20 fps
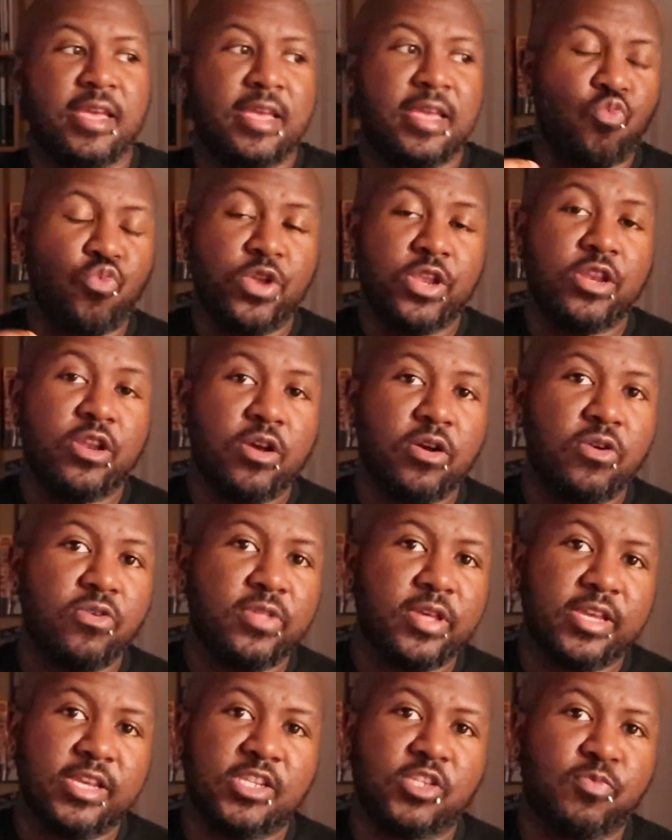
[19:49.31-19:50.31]
We know
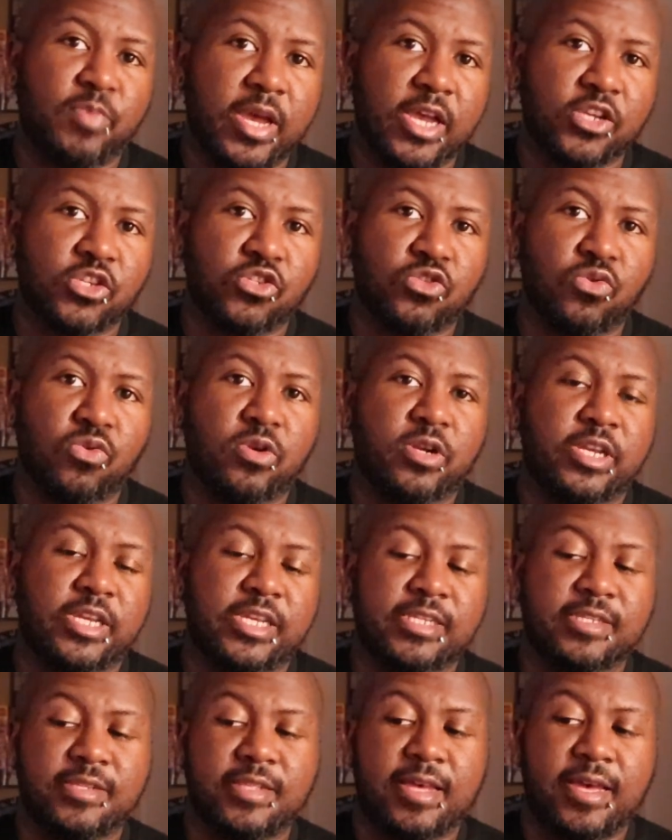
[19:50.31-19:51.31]
that his backstory
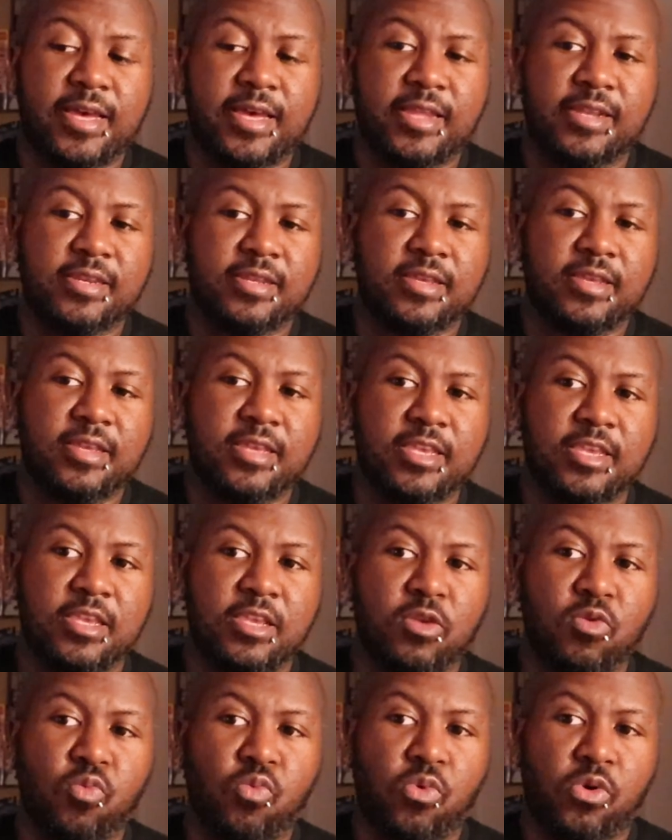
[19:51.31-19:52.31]
is that
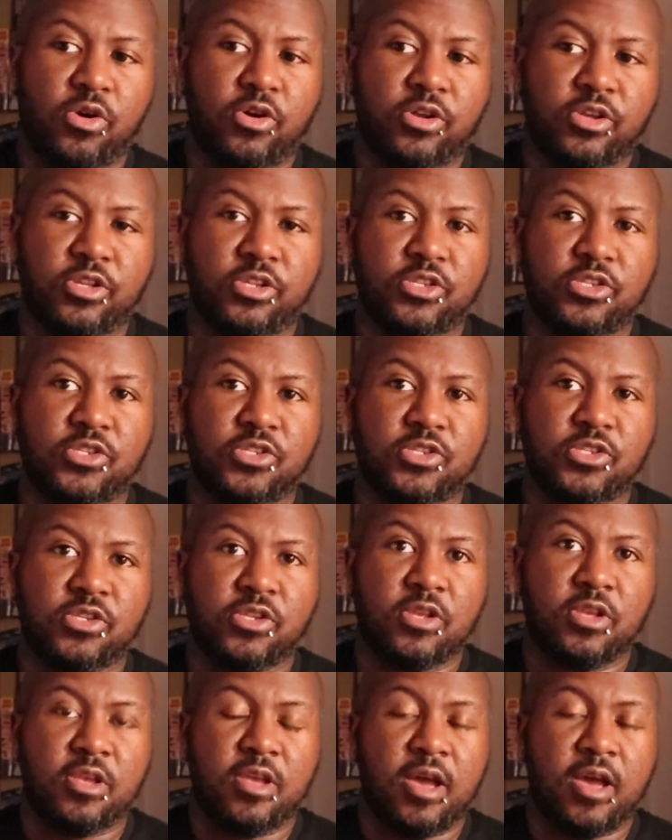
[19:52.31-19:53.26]
he was